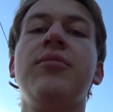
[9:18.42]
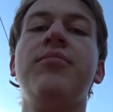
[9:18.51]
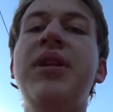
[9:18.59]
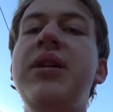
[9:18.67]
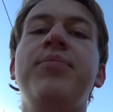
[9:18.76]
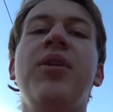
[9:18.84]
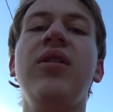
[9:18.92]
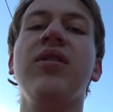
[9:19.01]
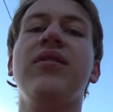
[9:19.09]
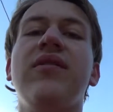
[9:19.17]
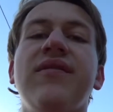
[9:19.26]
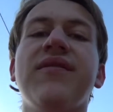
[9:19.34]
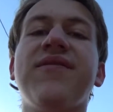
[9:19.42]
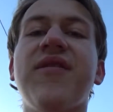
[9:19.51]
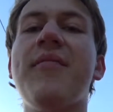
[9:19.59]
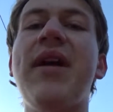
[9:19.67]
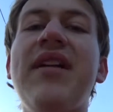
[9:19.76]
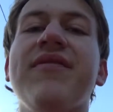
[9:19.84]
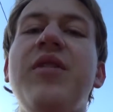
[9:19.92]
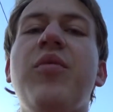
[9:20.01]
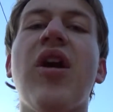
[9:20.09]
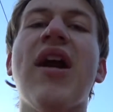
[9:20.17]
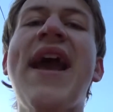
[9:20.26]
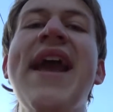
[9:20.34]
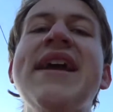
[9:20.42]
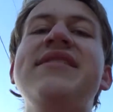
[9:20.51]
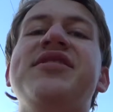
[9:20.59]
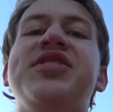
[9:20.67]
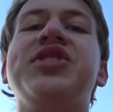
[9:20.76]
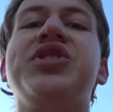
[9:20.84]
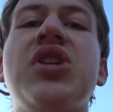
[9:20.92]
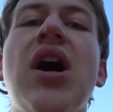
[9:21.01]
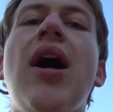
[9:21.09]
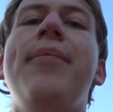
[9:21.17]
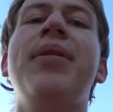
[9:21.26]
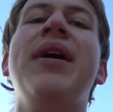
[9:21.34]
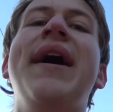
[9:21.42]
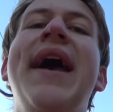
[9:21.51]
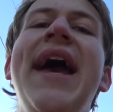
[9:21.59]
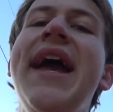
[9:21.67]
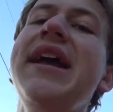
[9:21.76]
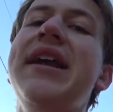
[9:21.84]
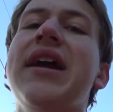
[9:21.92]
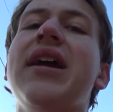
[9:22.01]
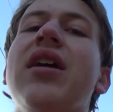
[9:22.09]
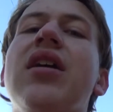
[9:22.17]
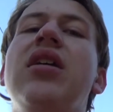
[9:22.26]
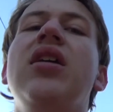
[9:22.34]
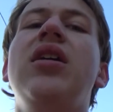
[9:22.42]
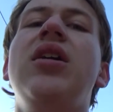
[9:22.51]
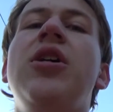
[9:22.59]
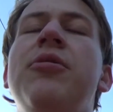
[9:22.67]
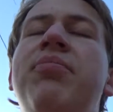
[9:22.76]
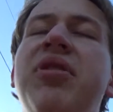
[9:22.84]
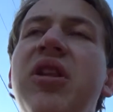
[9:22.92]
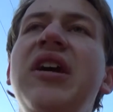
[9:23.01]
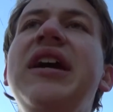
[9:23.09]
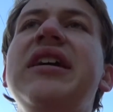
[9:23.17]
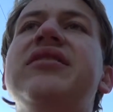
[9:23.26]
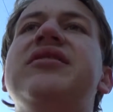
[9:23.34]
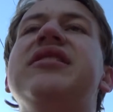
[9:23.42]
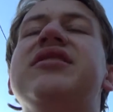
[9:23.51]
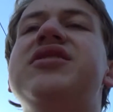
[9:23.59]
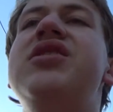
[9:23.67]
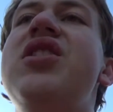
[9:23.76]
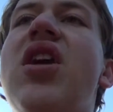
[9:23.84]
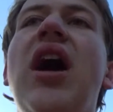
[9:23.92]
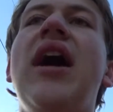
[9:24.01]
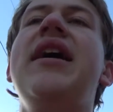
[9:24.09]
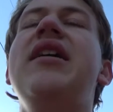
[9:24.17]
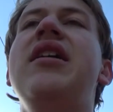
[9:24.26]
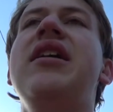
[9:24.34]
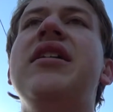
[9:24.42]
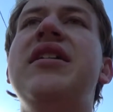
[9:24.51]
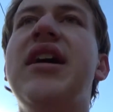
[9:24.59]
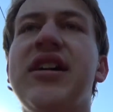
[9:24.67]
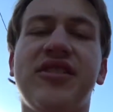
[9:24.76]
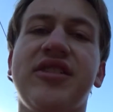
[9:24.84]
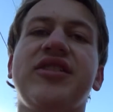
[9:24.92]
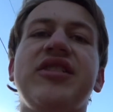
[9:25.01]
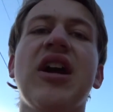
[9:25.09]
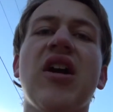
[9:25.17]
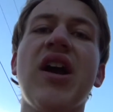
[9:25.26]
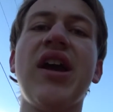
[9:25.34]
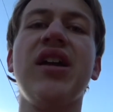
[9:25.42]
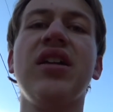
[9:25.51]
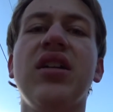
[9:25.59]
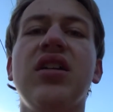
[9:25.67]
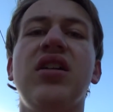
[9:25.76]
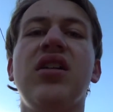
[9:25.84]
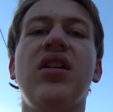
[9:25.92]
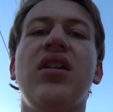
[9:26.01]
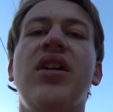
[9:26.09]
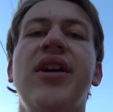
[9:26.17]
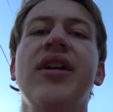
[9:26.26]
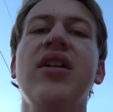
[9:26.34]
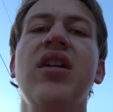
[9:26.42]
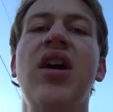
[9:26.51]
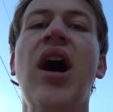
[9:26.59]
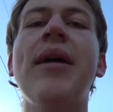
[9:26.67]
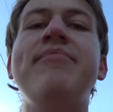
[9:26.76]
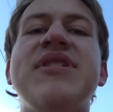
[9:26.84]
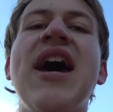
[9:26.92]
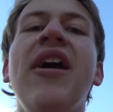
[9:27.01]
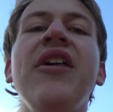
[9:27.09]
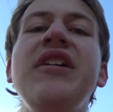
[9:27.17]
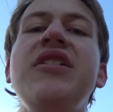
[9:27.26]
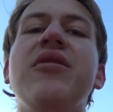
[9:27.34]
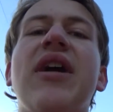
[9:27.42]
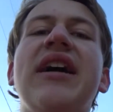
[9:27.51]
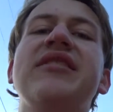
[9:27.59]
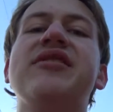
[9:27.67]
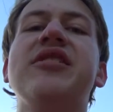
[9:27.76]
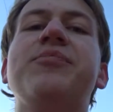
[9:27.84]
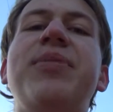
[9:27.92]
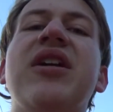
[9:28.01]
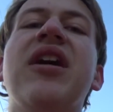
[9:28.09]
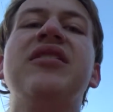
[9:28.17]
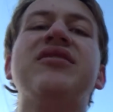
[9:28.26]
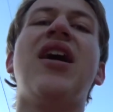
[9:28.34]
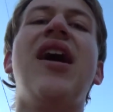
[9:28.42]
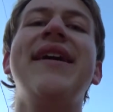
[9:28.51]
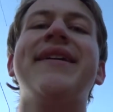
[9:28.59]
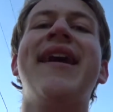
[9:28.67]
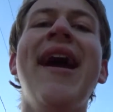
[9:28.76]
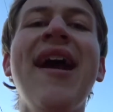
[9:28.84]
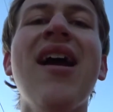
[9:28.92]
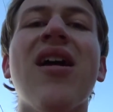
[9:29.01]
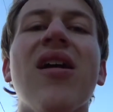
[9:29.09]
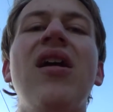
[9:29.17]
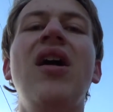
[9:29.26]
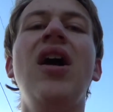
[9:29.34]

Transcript: People from everywhere hate. Stop hating. Please, it's not necessary. I'm telling you guys this because I care